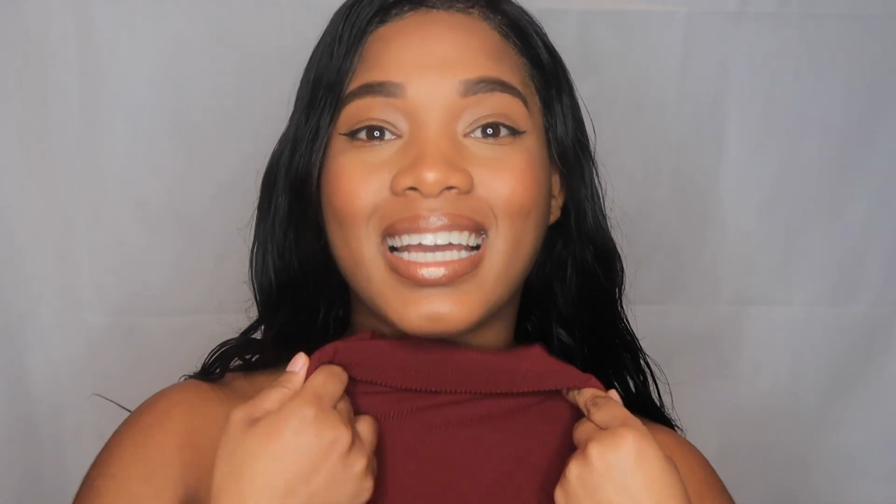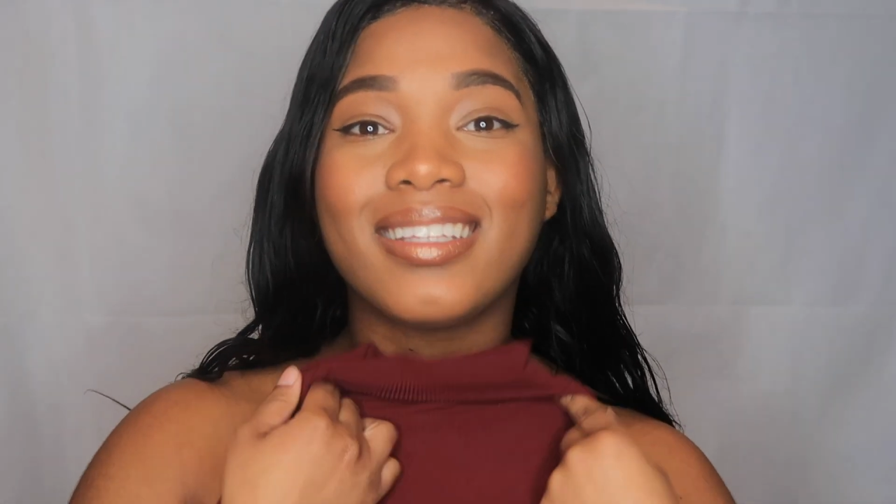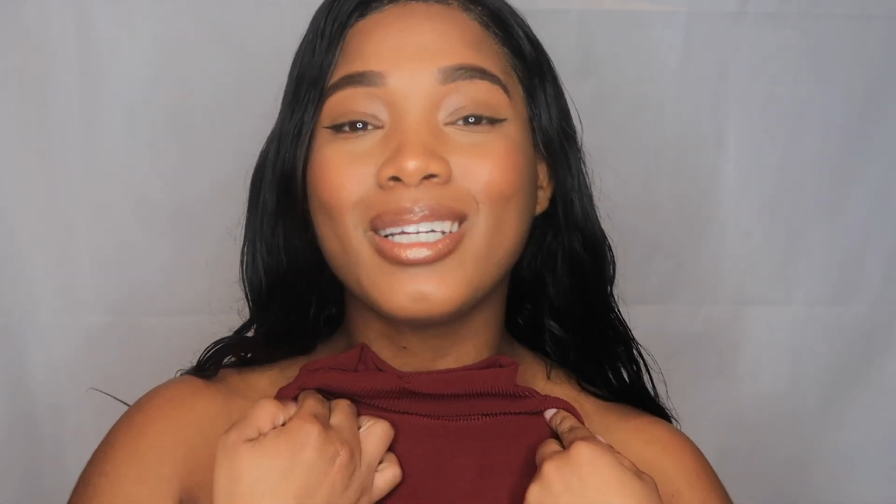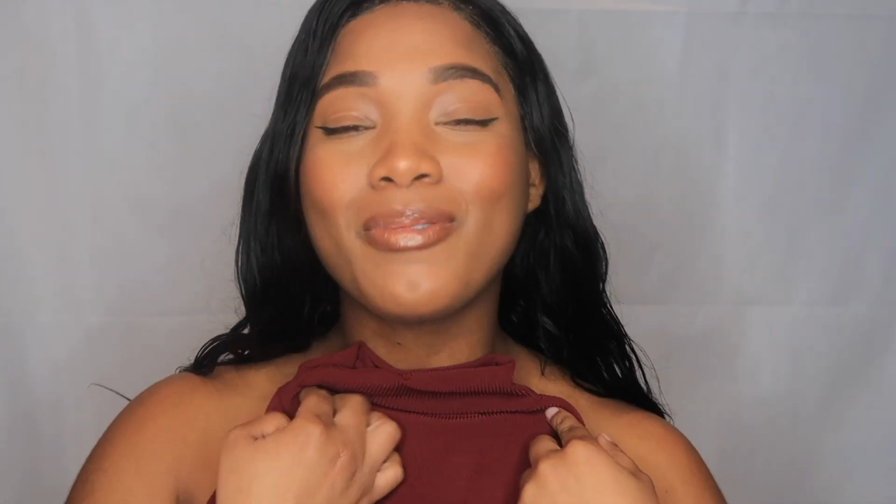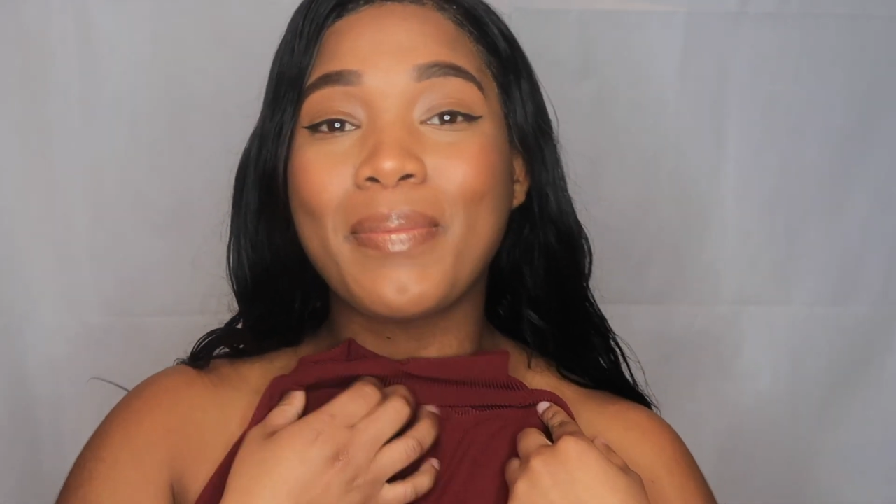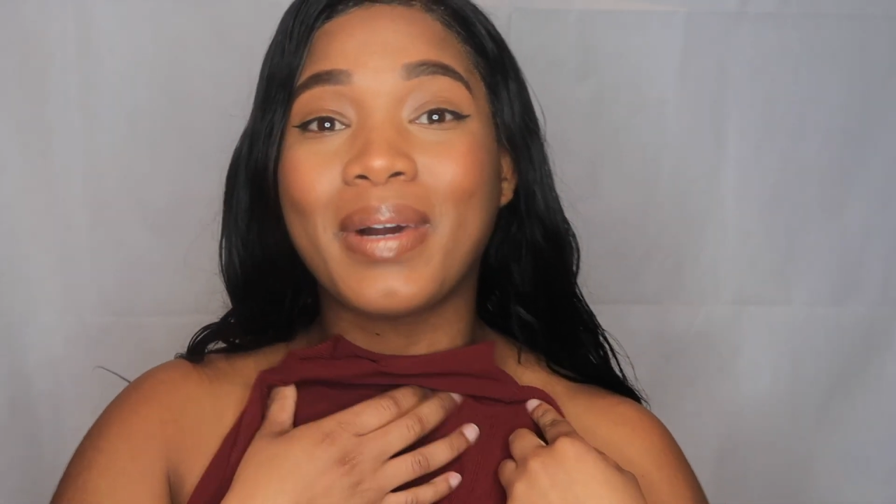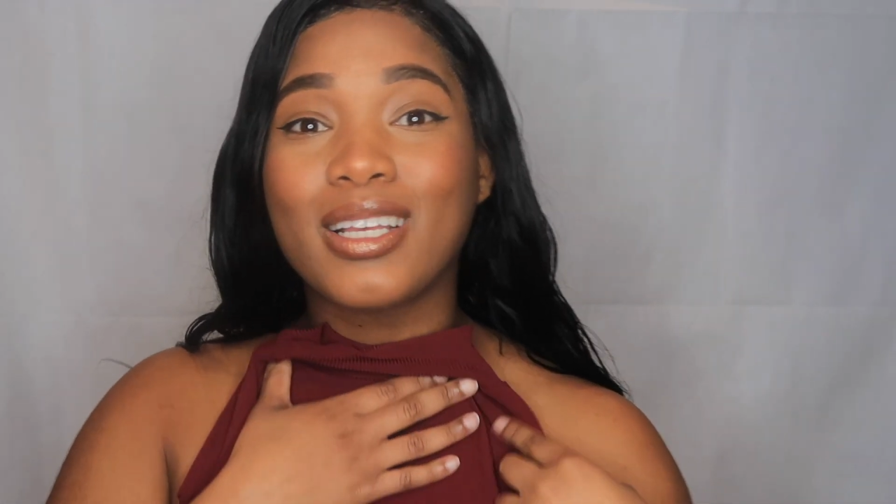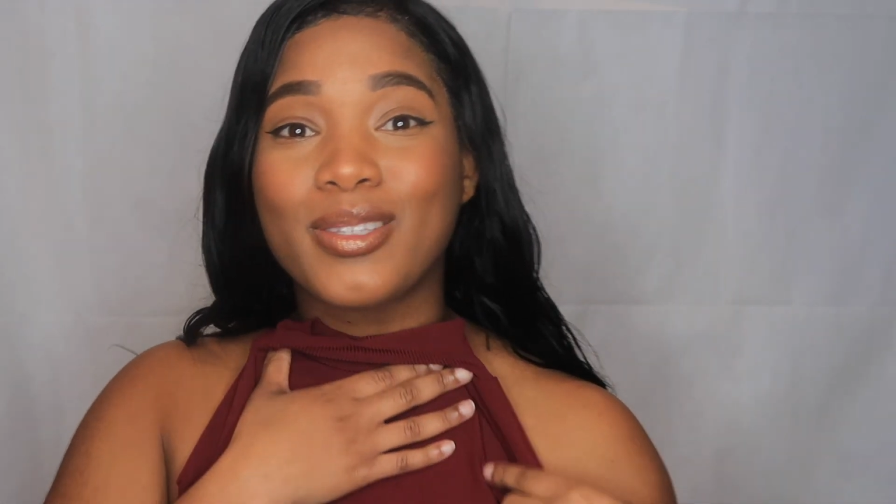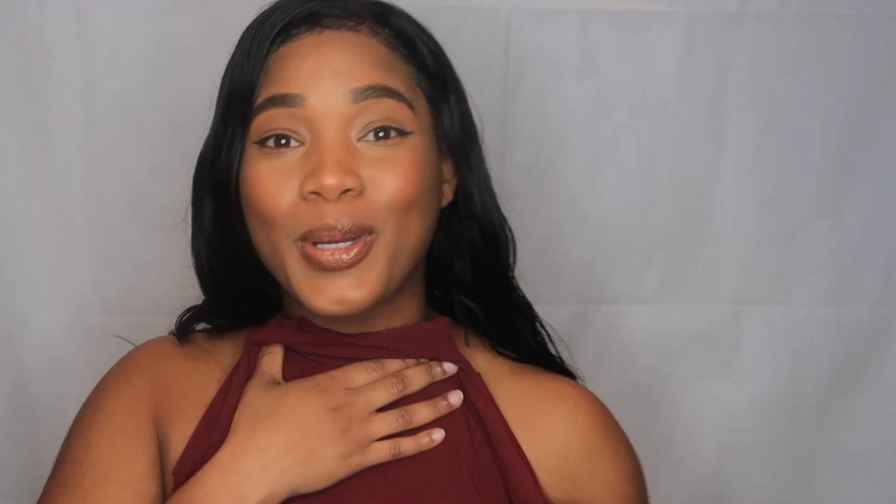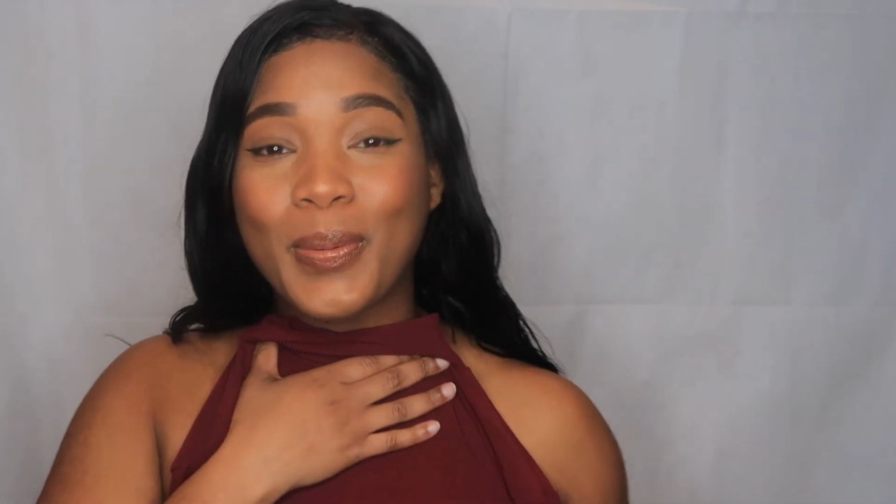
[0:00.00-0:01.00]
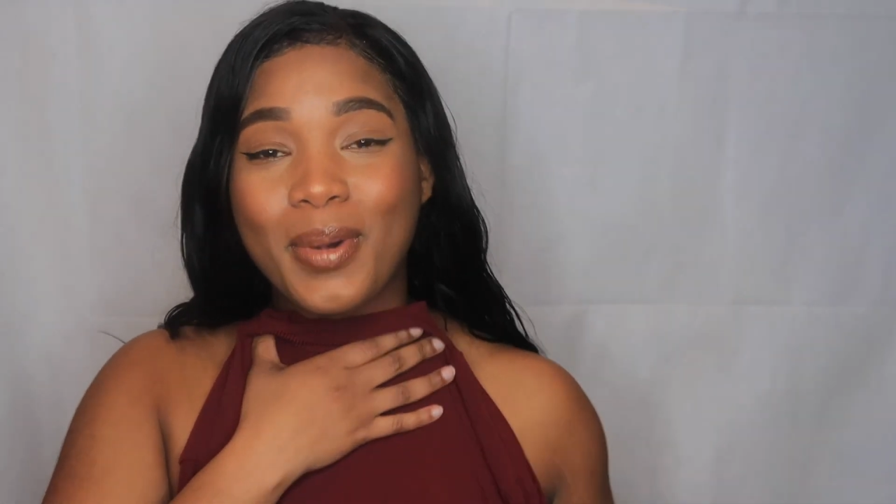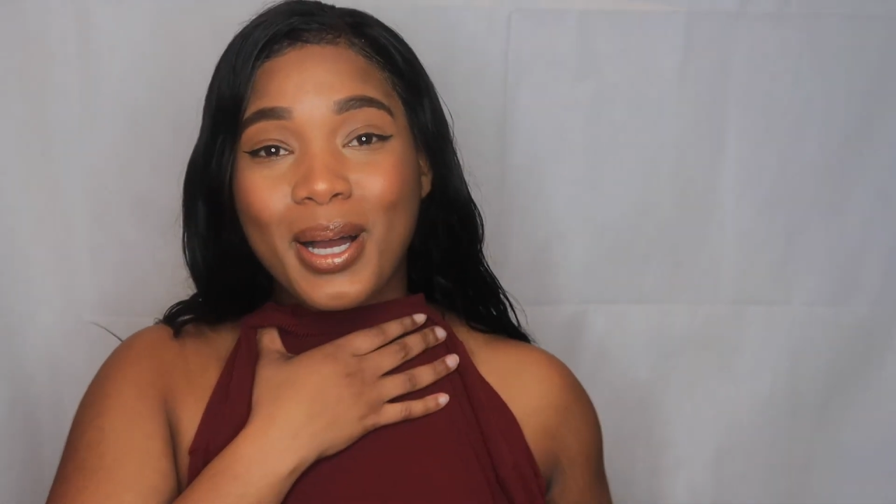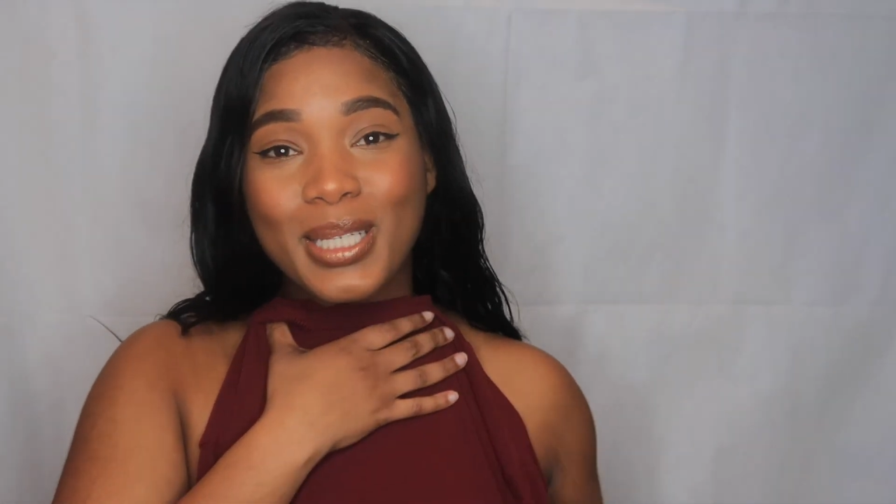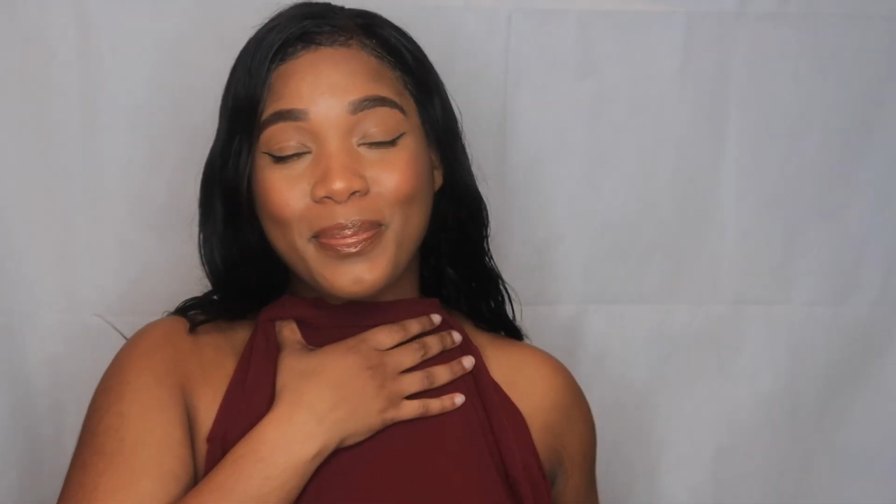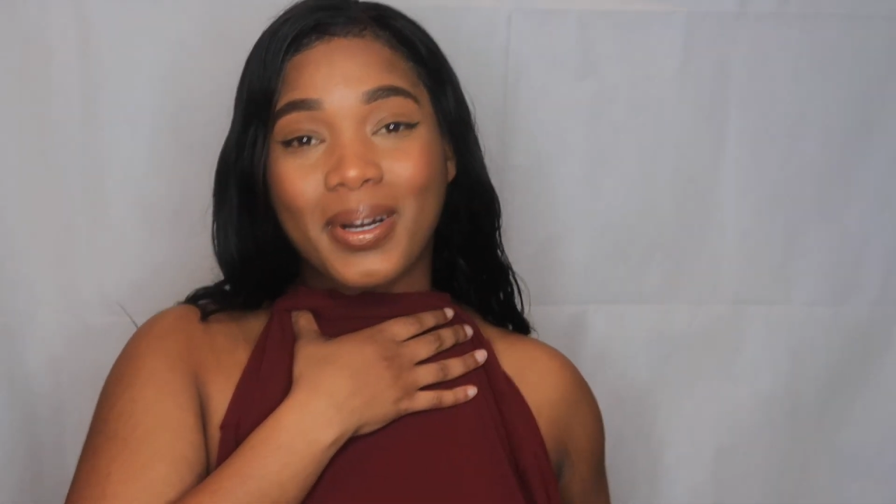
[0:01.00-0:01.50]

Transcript: I don't know why I buy so much,